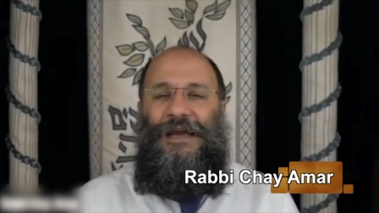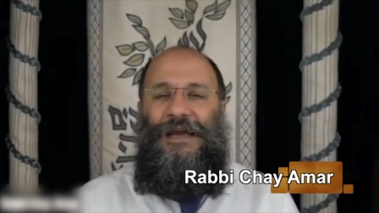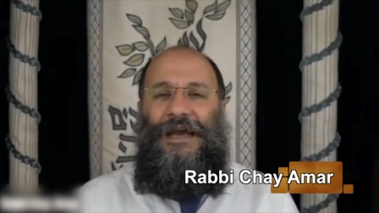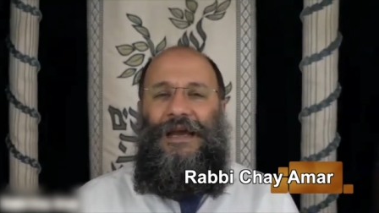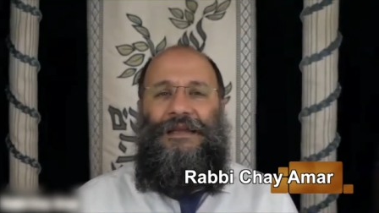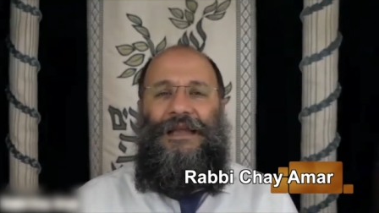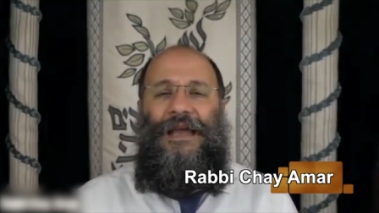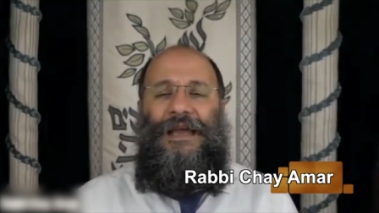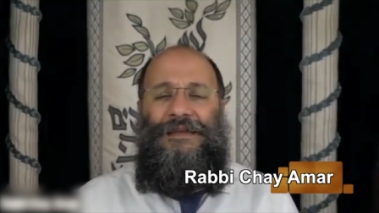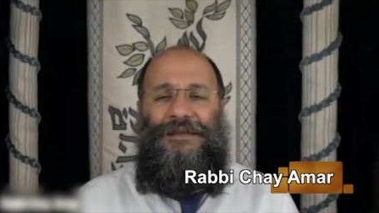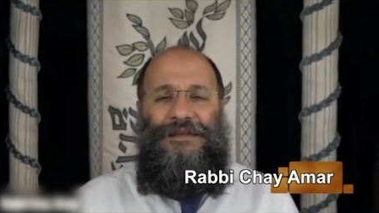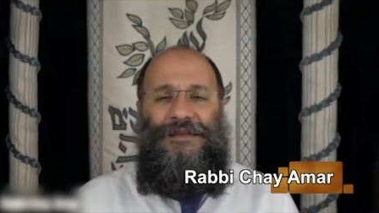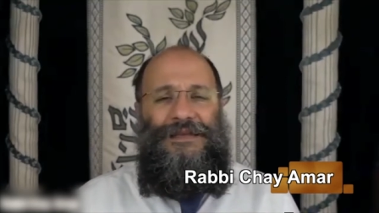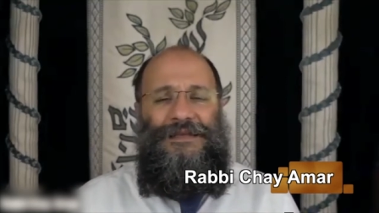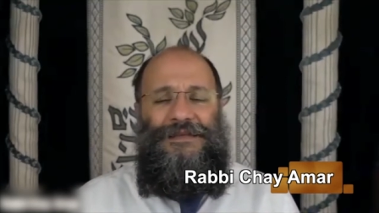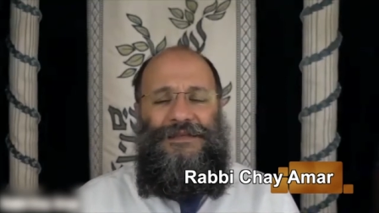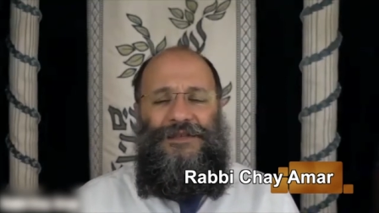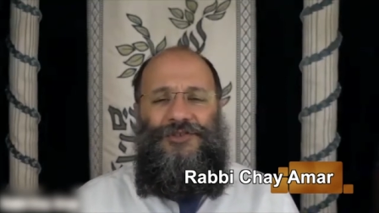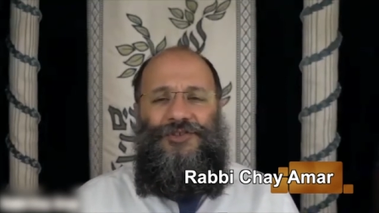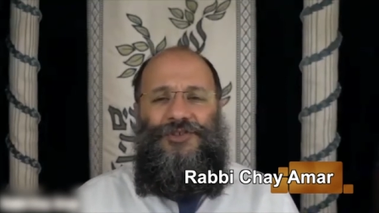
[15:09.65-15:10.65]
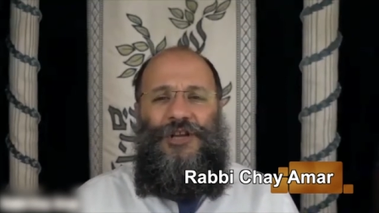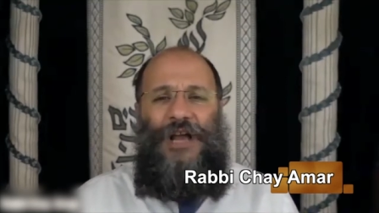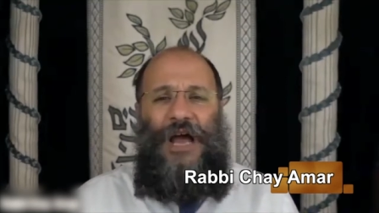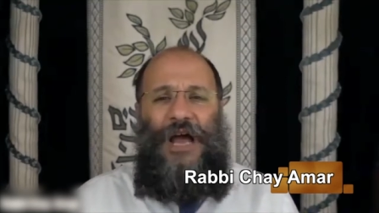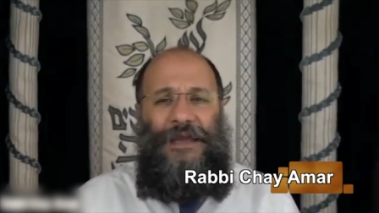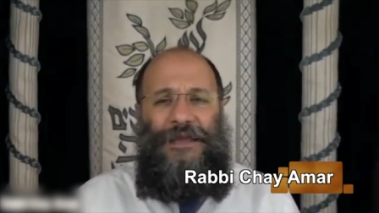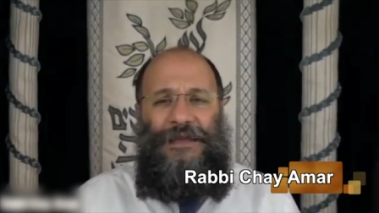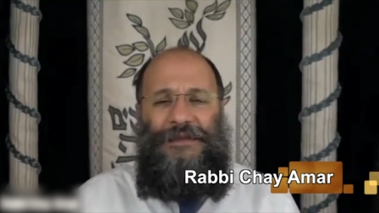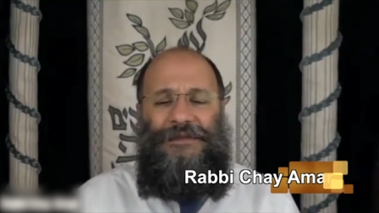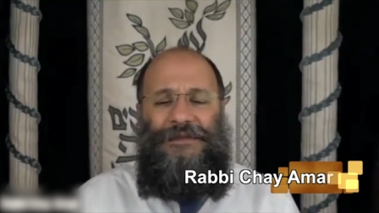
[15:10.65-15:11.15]
And like this, the
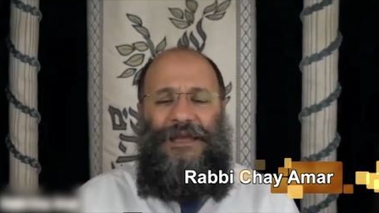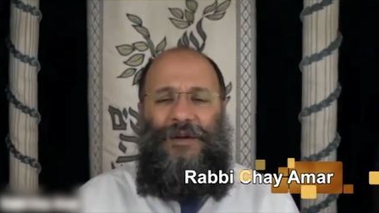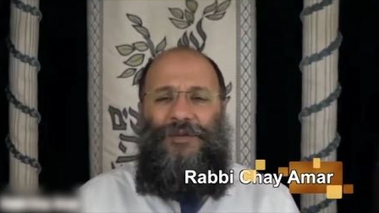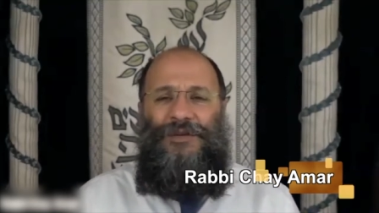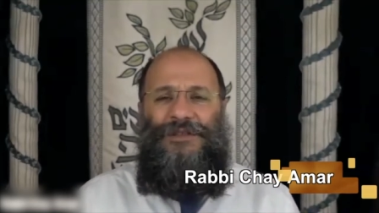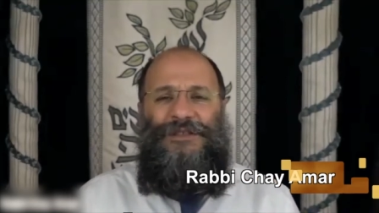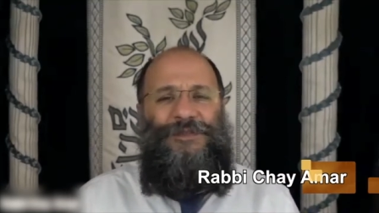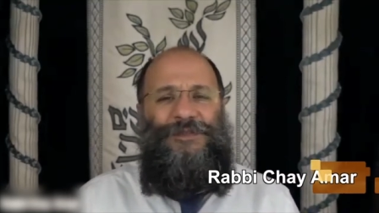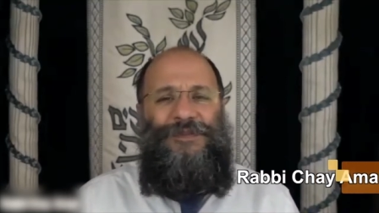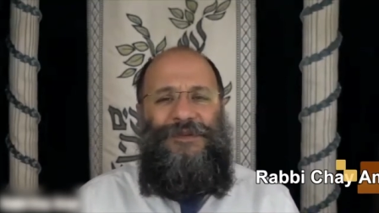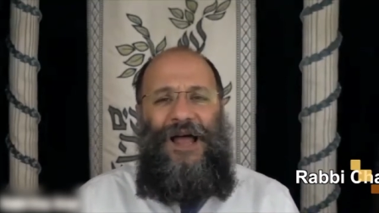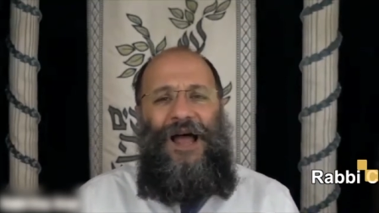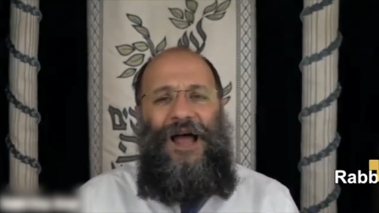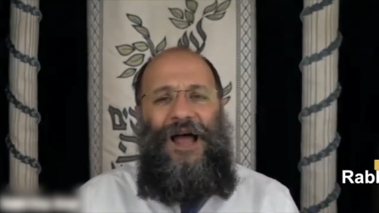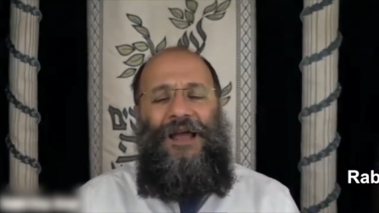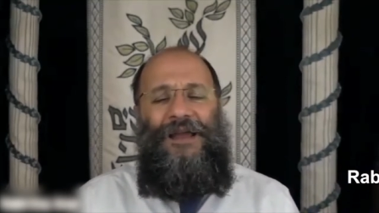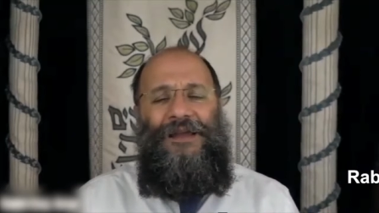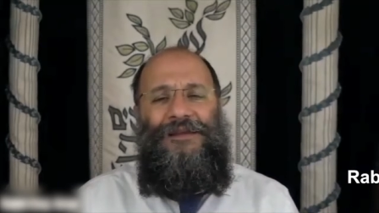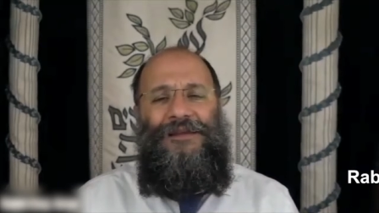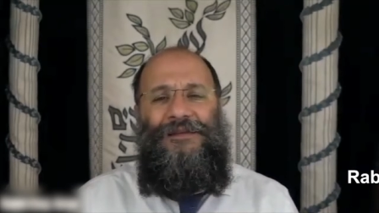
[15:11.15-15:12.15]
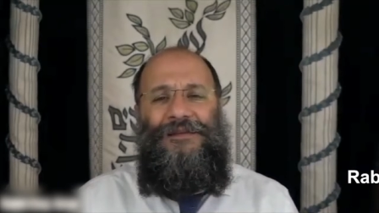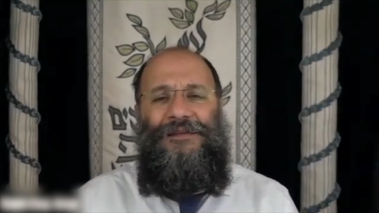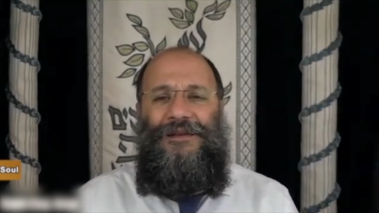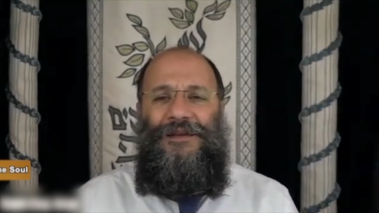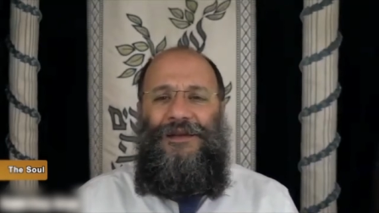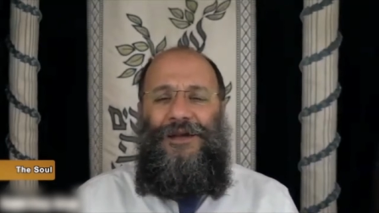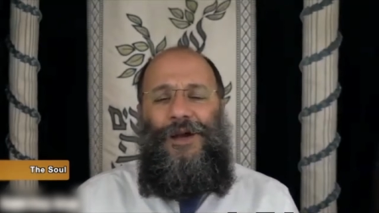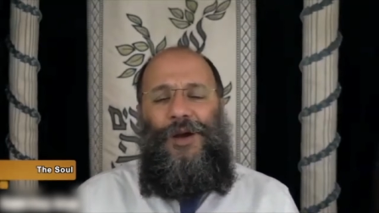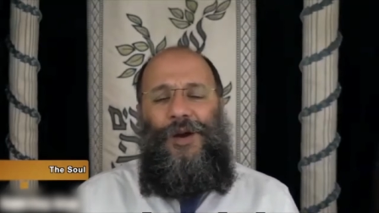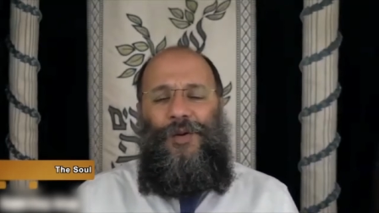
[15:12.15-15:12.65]
giant that was blind
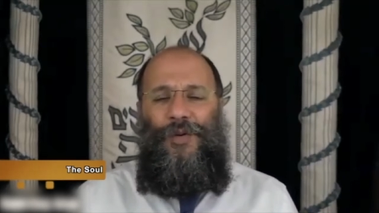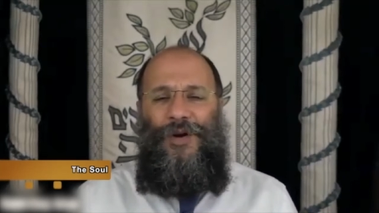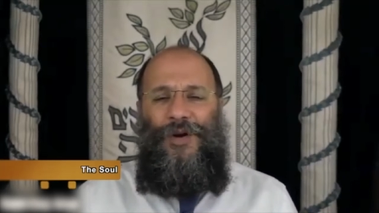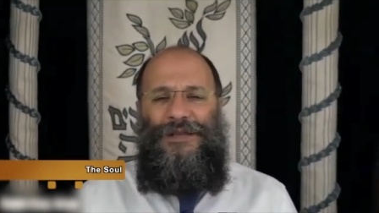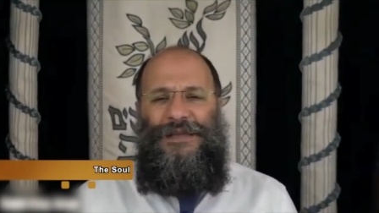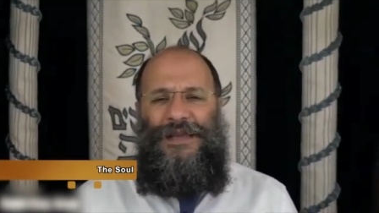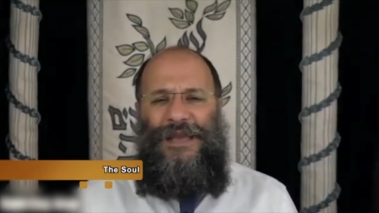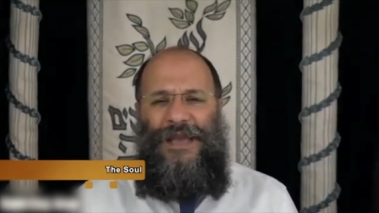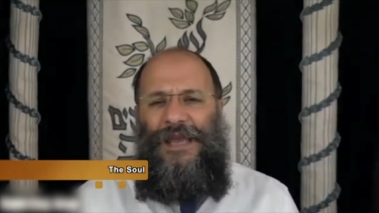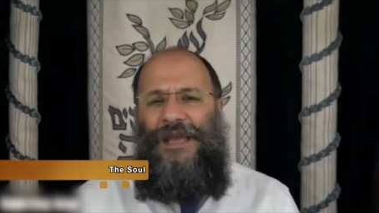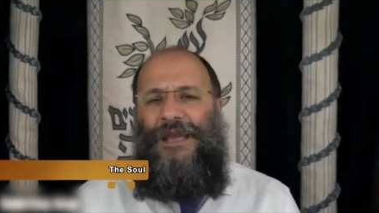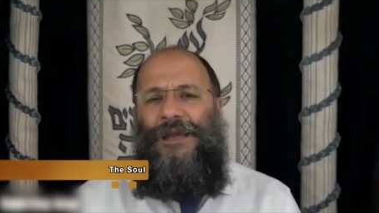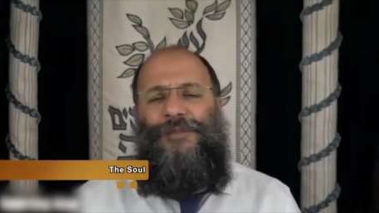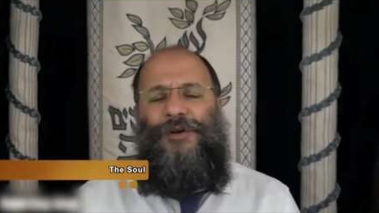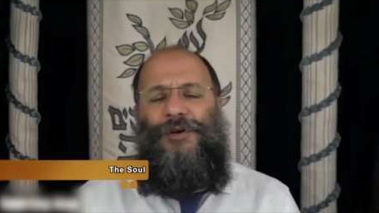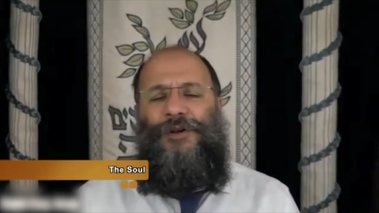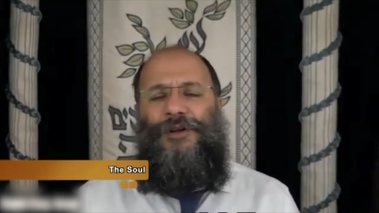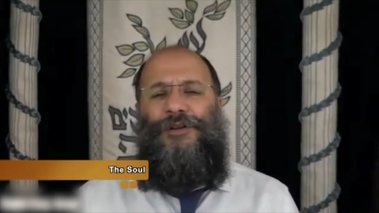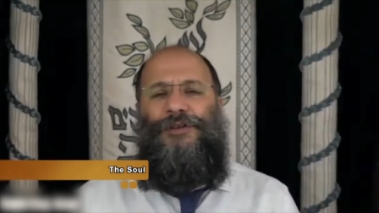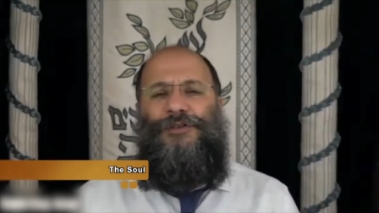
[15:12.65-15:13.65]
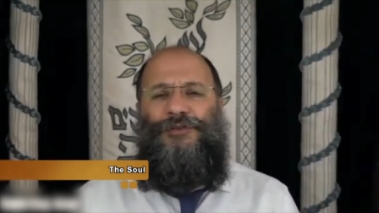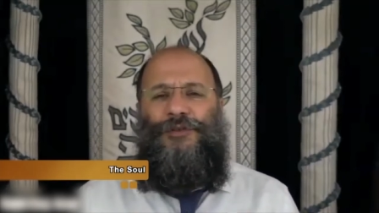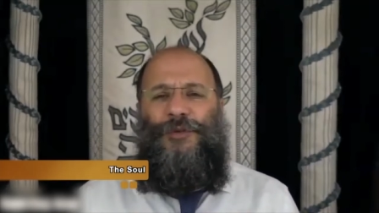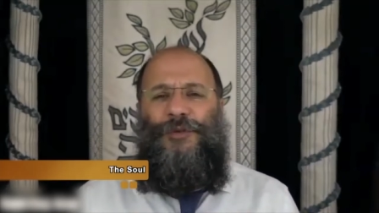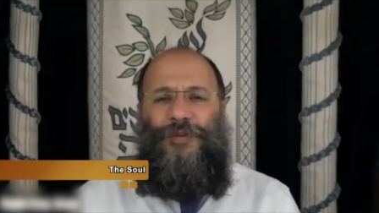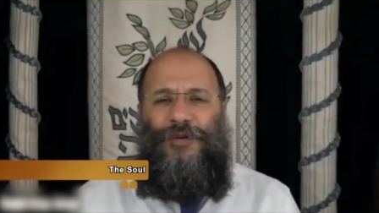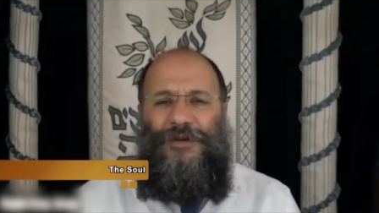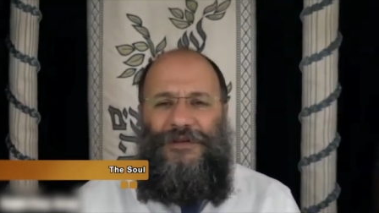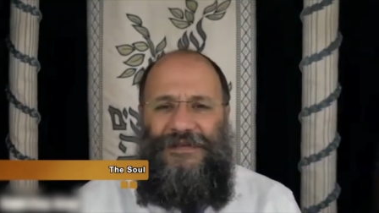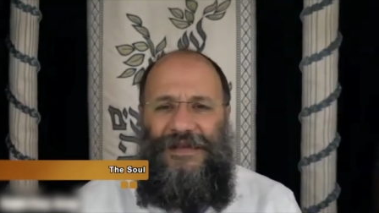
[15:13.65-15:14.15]
was able to
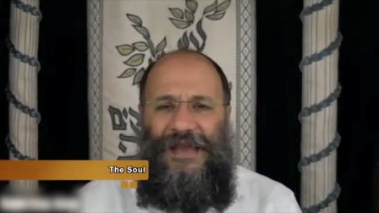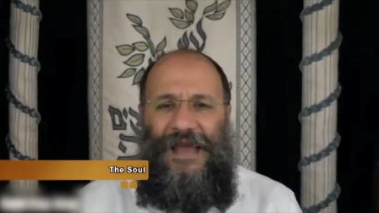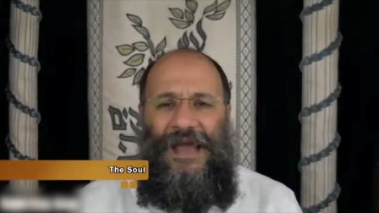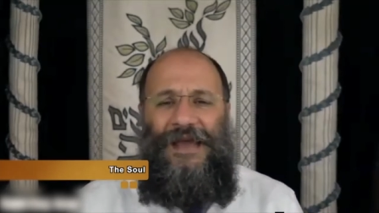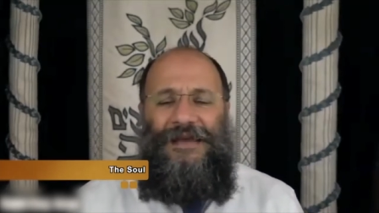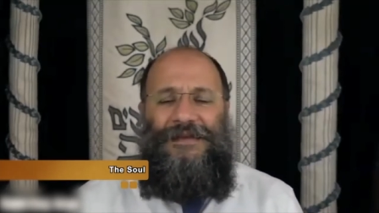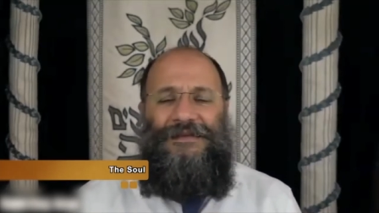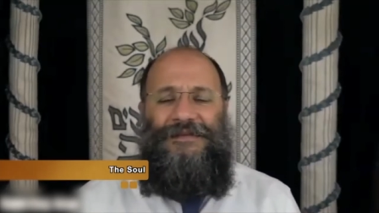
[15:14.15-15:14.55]
protect